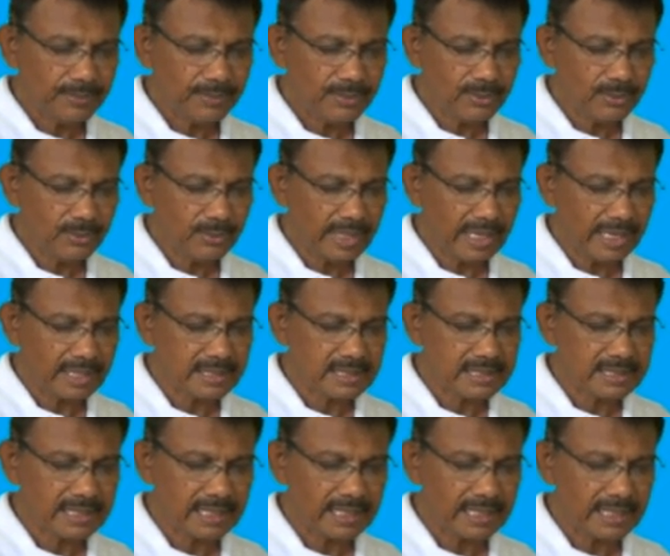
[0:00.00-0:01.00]
You can
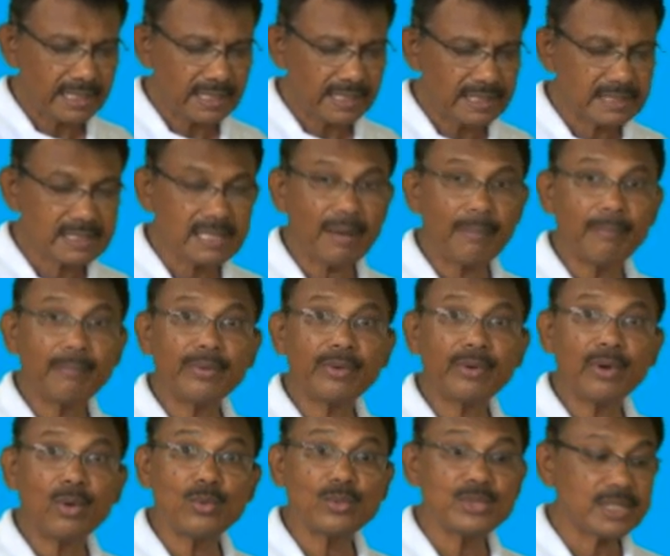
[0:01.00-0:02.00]
see some
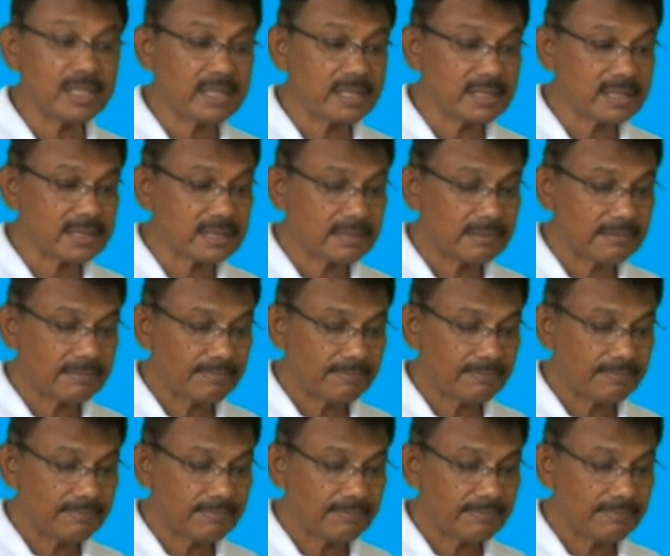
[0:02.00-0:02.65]
trousers